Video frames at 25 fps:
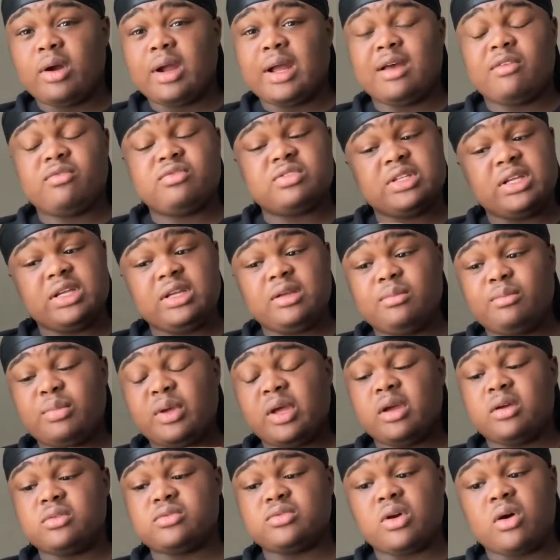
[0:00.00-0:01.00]
I've seen
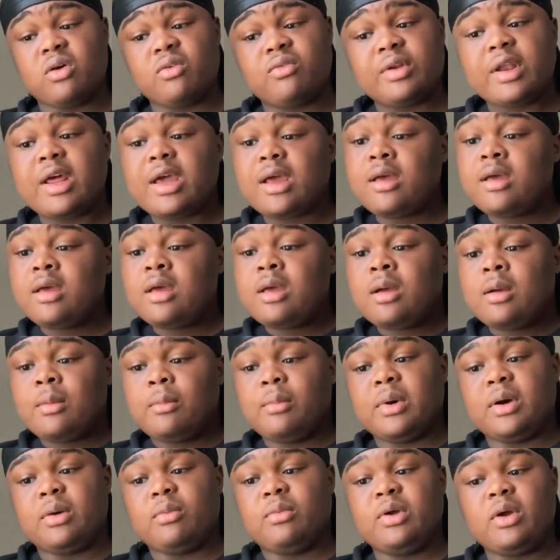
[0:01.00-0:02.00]
pairs go for that.
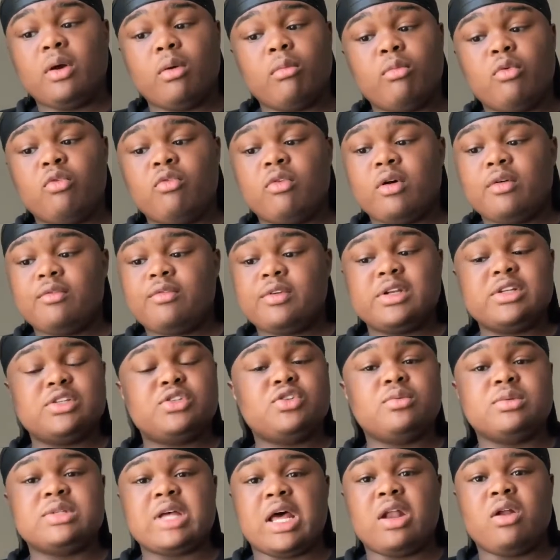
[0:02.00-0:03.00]
But we're gonna move on for the
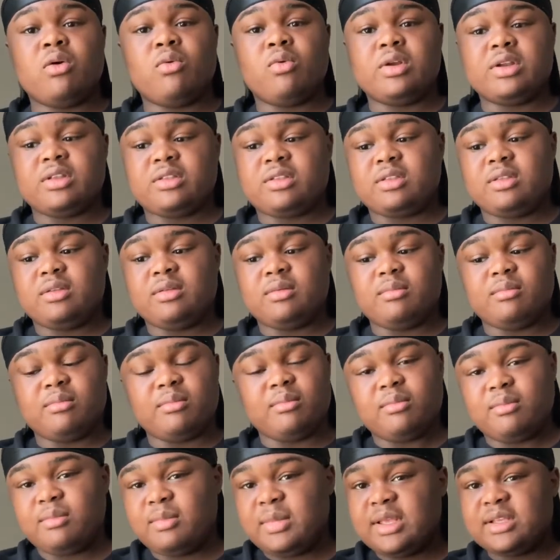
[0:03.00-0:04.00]
shoes. I don't want
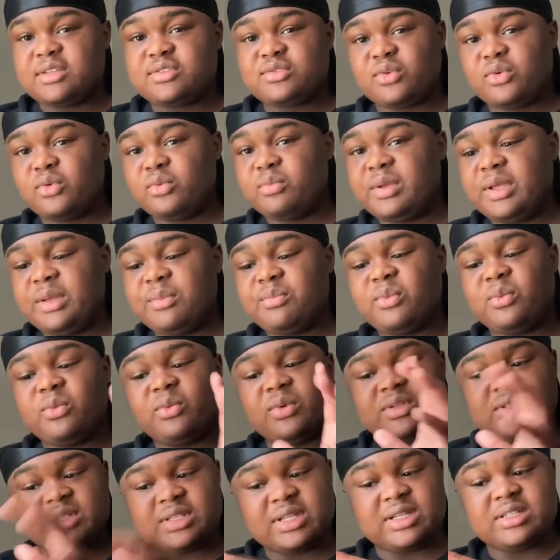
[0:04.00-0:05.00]
miscrew people
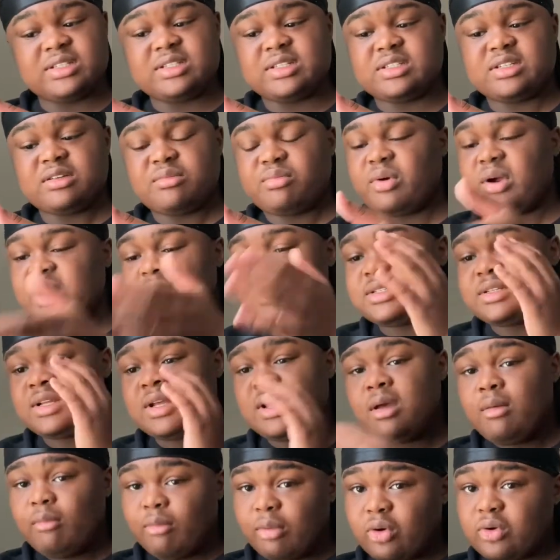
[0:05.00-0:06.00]
with this is the price.
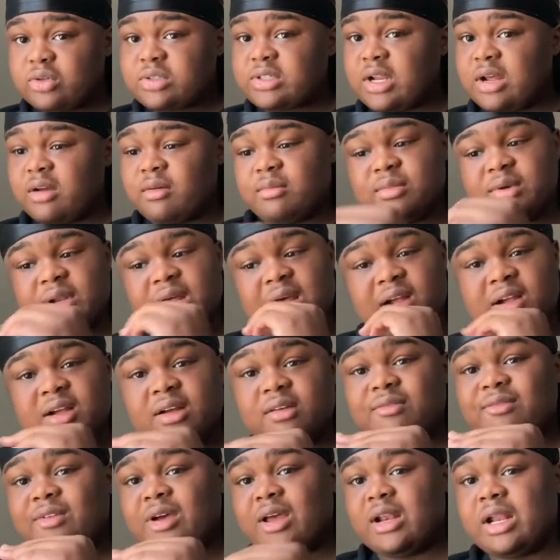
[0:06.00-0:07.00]
Most of them. I
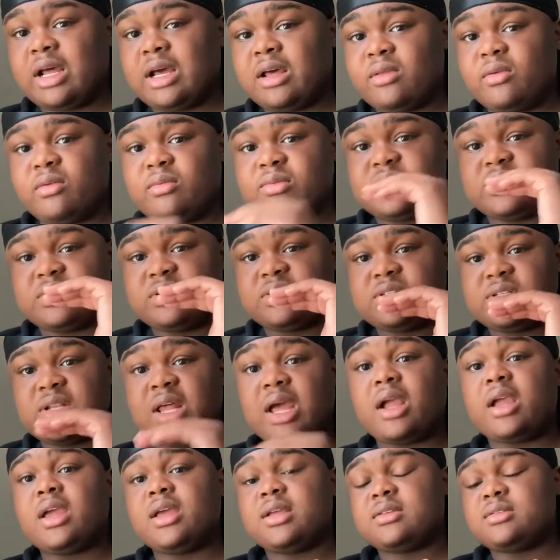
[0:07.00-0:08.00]
couldn't find the other one was
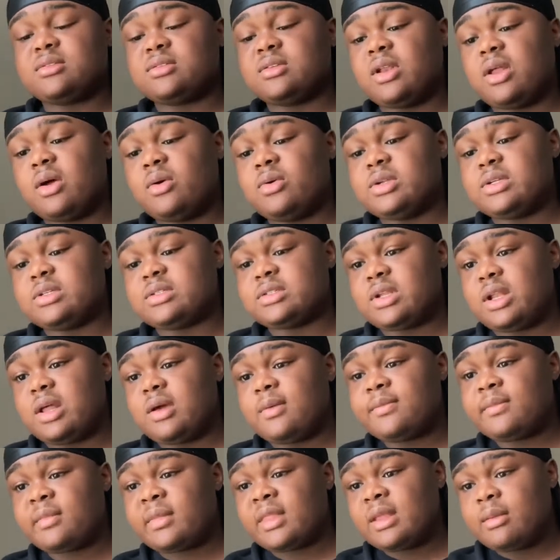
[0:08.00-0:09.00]
stuck. It was loading slow.
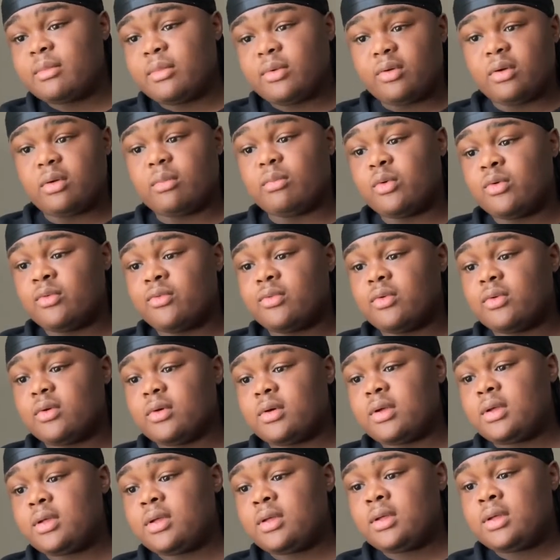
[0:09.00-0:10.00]
We're gonna move on.
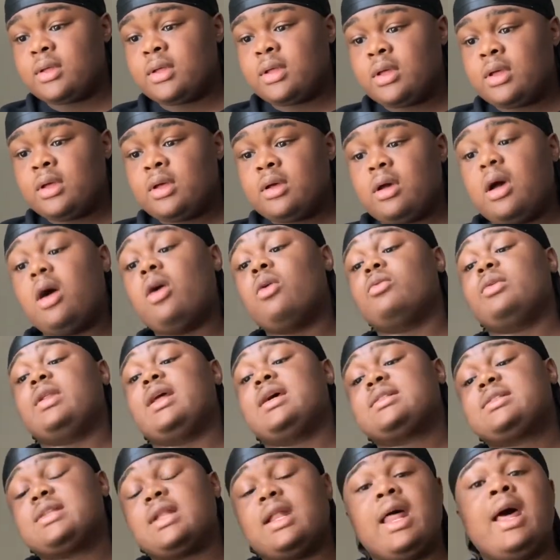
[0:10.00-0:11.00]
Oh,
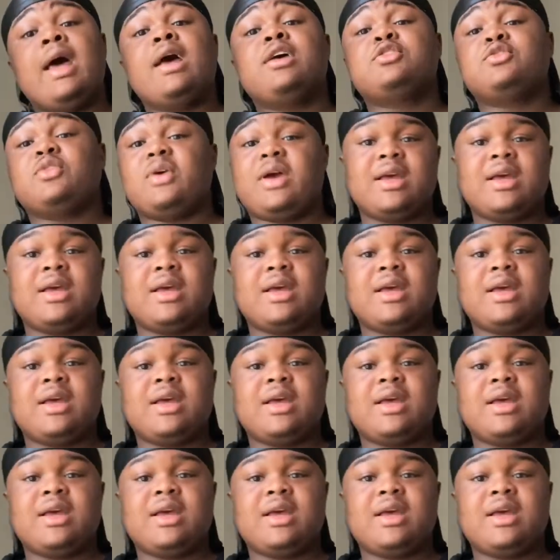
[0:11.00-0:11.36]
that's the last shoe.